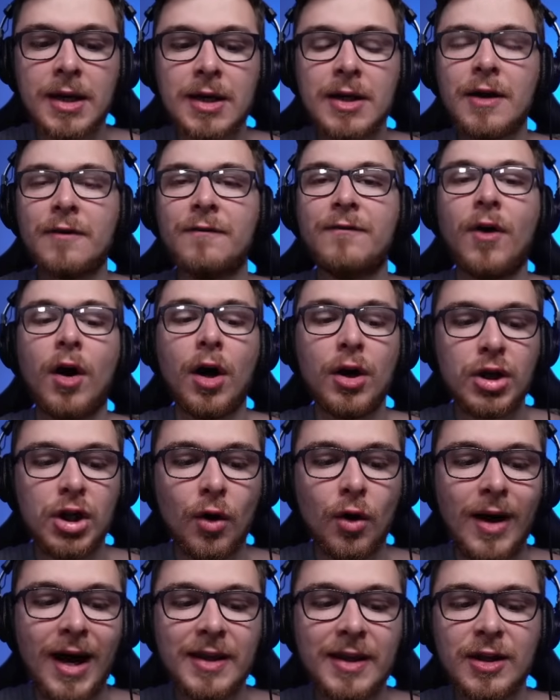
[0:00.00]

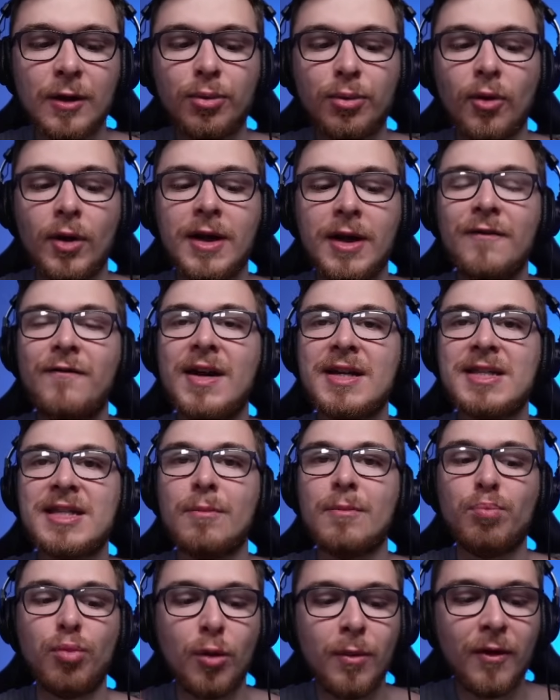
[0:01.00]
Gavardio and De Bruyne
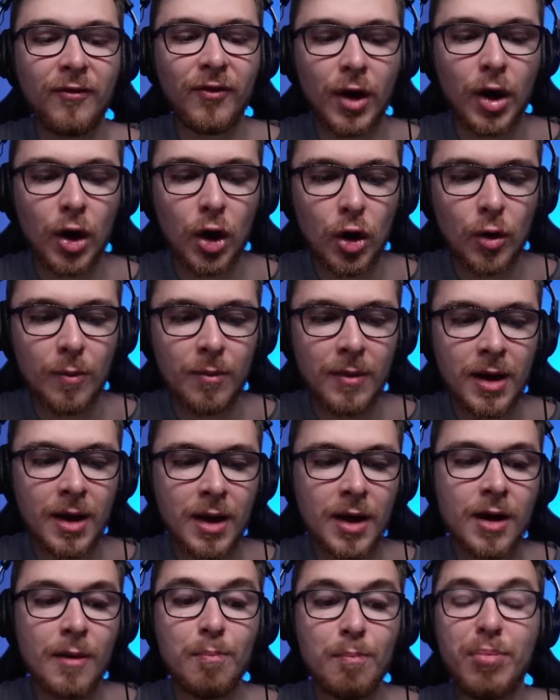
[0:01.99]
facing Bournemouth at home,
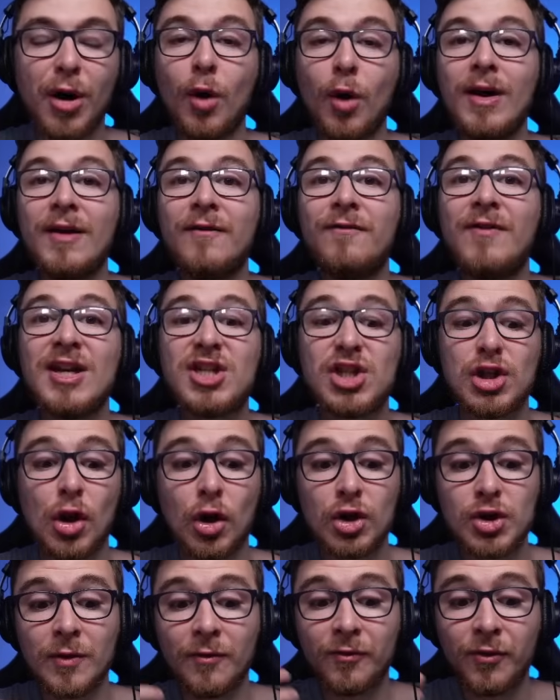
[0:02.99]
Bowen facing
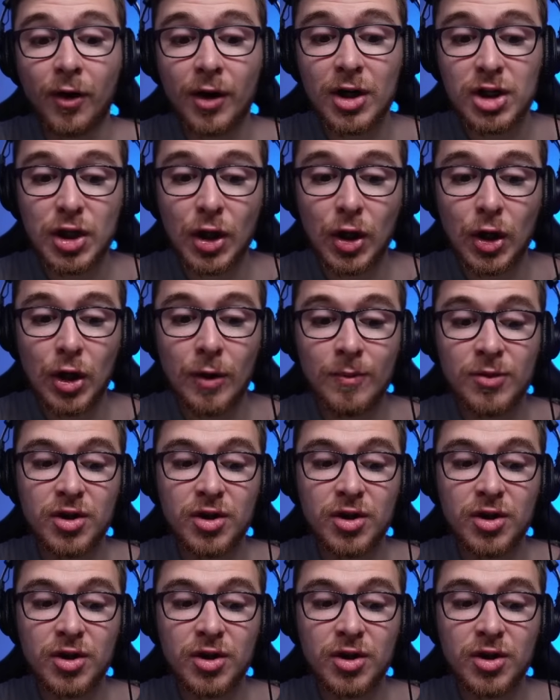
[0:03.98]
Nottingham Forest at home.